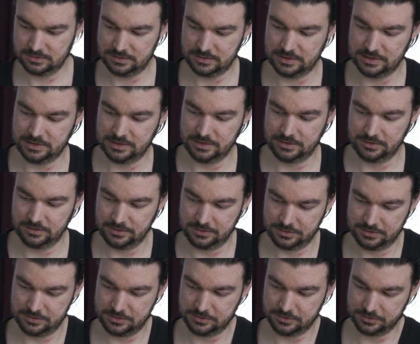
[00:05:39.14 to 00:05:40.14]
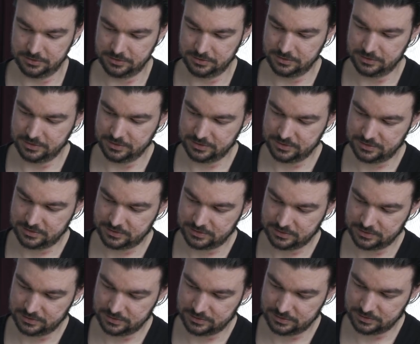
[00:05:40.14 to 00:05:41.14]
and it should just
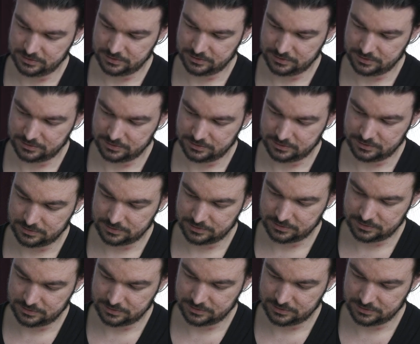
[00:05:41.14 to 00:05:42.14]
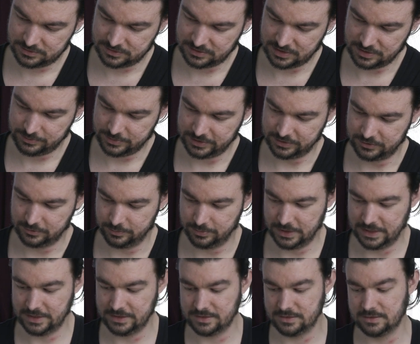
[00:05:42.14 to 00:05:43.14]
snap into
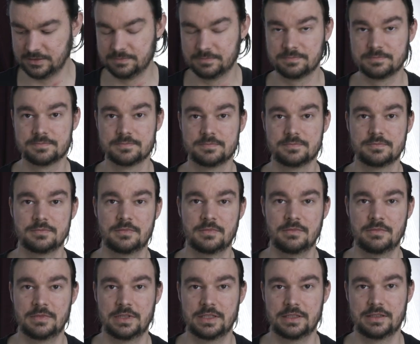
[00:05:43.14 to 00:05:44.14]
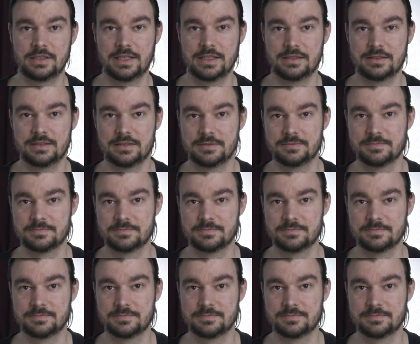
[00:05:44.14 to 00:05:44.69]
place like that.